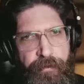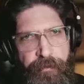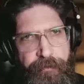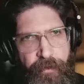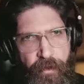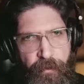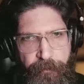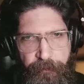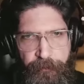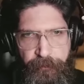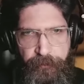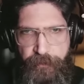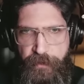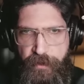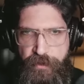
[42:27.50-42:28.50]
So,
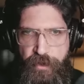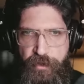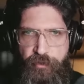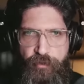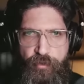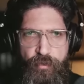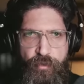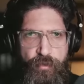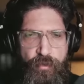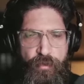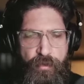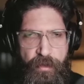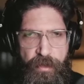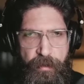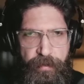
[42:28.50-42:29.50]
just
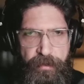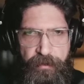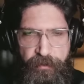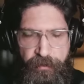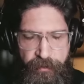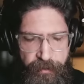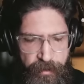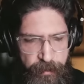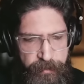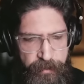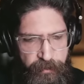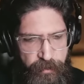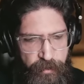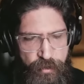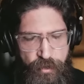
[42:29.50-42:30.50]
to keep
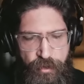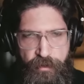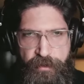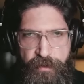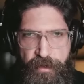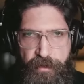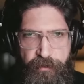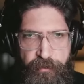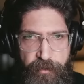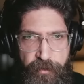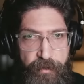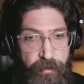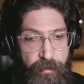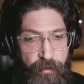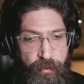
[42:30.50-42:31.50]
this in short, guys,
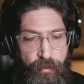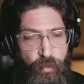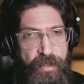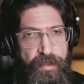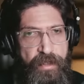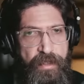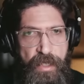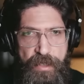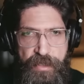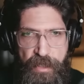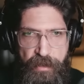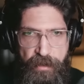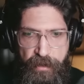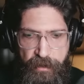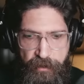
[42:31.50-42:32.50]
what
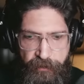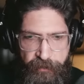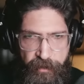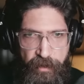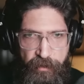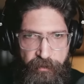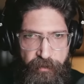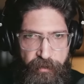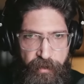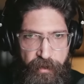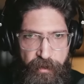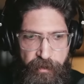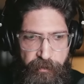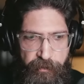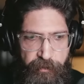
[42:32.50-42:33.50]
Elijah says
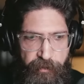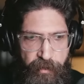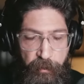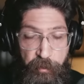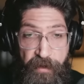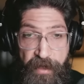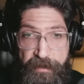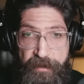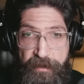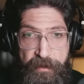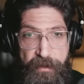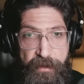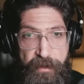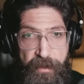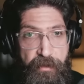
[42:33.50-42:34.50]
is
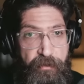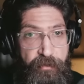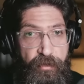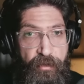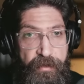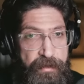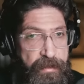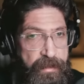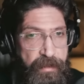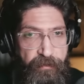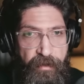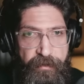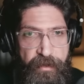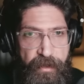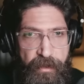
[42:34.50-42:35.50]
practically and theoretically
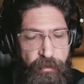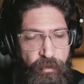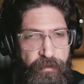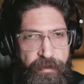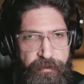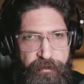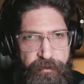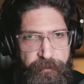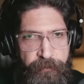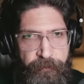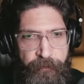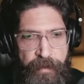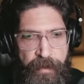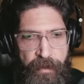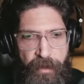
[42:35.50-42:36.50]
very accurate.
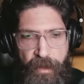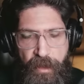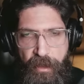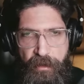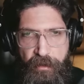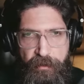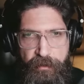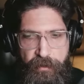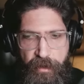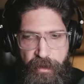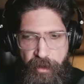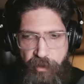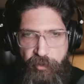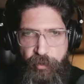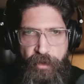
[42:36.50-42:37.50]
And the
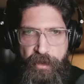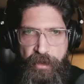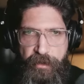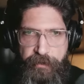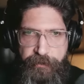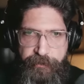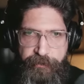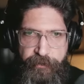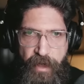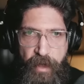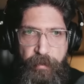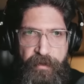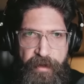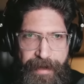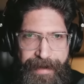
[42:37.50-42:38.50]
Hezbollah's
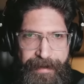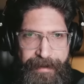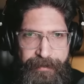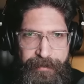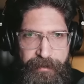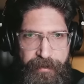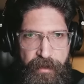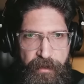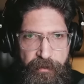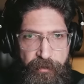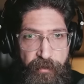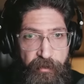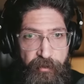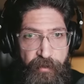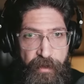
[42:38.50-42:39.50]
upper hand
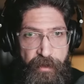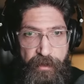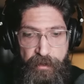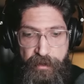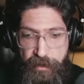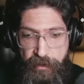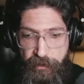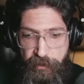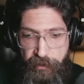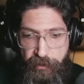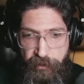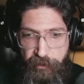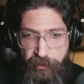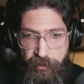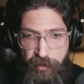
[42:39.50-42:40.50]
against Israel
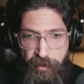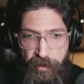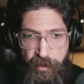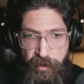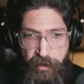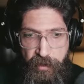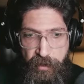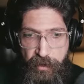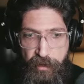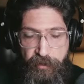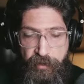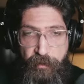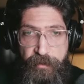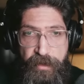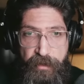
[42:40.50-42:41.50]
is
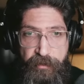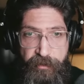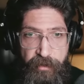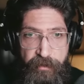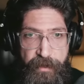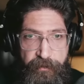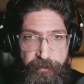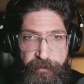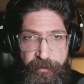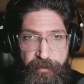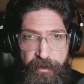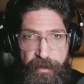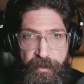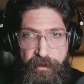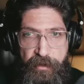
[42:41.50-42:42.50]
something serious,
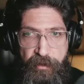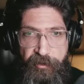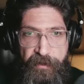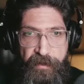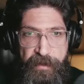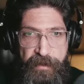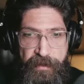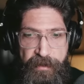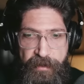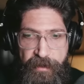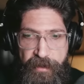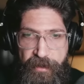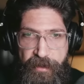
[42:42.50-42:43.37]
and Israel